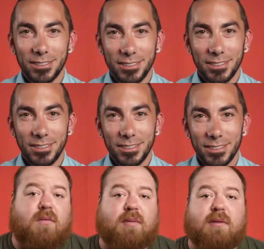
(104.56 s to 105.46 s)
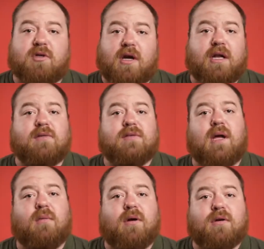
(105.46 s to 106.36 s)
When people try to use
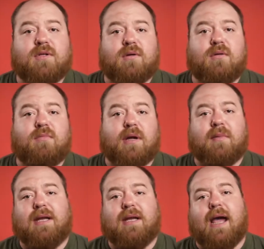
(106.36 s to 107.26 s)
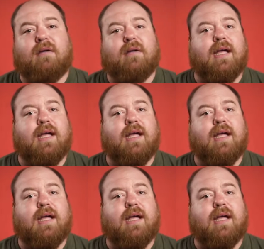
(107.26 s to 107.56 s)
that word to bring me down,